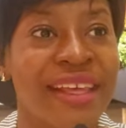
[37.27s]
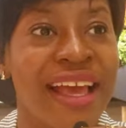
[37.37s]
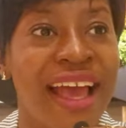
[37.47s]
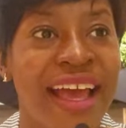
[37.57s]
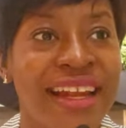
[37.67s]

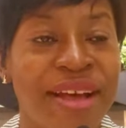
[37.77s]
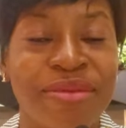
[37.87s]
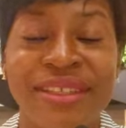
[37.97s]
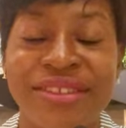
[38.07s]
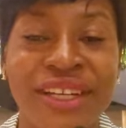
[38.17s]
And that
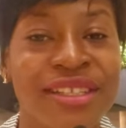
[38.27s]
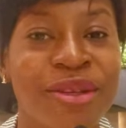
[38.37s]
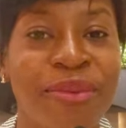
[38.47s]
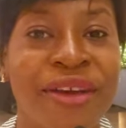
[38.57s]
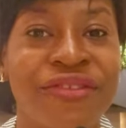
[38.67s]
means dressing
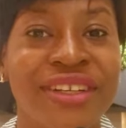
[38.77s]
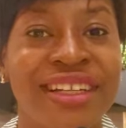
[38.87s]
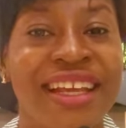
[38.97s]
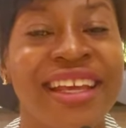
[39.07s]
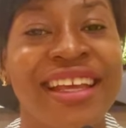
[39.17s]
up every
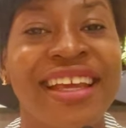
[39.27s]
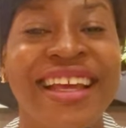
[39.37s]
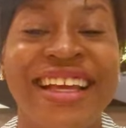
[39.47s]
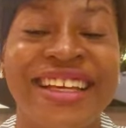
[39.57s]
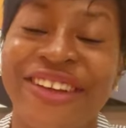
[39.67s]
day,
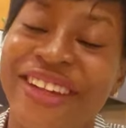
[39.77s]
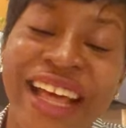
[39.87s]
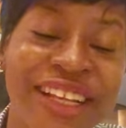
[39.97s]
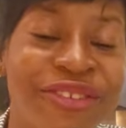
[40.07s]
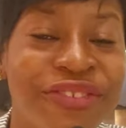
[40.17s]
you're
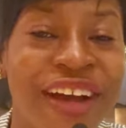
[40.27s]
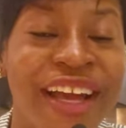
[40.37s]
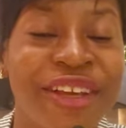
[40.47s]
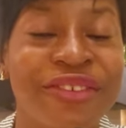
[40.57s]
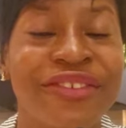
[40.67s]
9 to
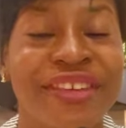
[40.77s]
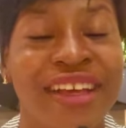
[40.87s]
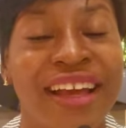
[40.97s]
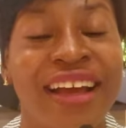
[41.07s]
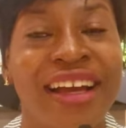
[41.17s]
5.
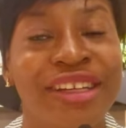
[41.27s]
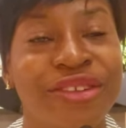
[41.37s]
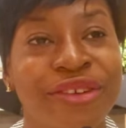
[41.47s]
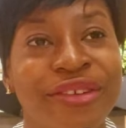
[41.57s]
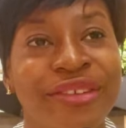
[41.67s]
Yeah, I
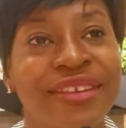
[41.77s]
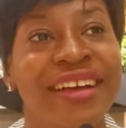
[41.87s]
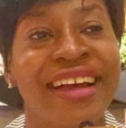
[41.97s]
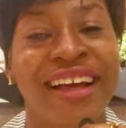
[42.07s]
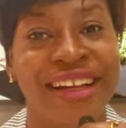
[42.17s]
know,
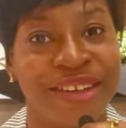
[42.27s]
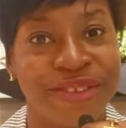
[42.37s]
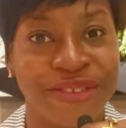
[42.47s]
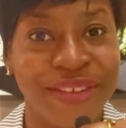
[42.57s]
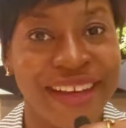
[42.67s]
a lot
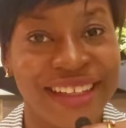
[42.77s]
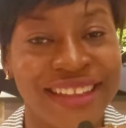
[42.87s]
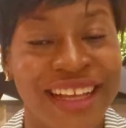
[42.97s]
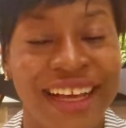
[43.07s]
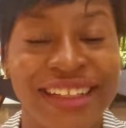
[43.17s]
of you hate
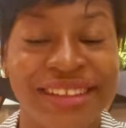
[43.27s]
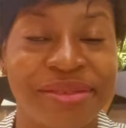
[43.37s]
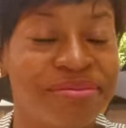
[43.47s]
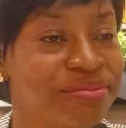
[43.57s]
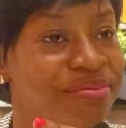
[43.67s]
that.
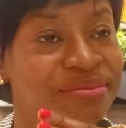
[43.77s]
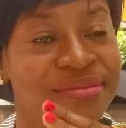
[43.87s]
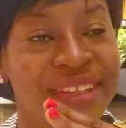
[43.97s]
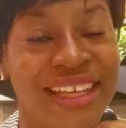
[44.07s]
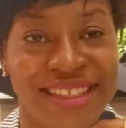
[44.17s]

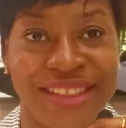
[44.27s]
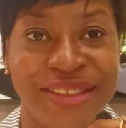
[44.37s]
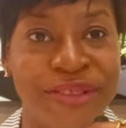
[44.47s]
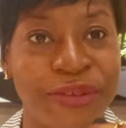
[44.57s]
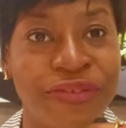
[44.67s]
It's
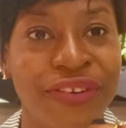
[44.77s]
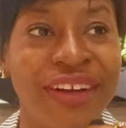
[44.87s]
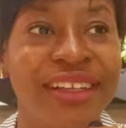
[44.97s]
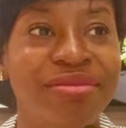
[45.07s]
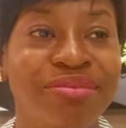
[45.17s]
not so
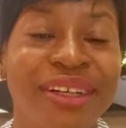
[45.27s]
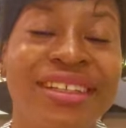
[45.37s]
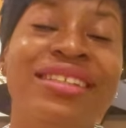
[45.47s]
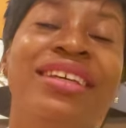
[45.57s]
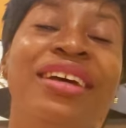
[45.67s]
fun,
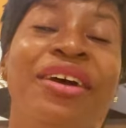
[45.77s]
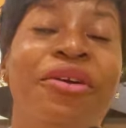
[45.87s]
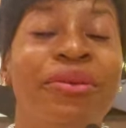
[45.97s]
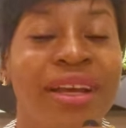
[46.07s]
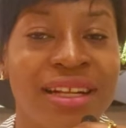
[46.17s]
but
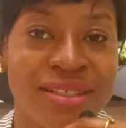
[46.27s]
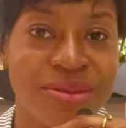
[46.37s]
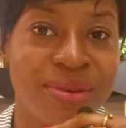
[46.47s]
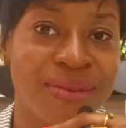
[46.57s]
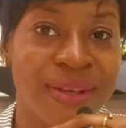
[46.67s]
we gotta do
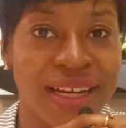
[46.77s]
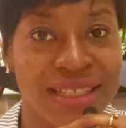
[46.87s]
what we gotta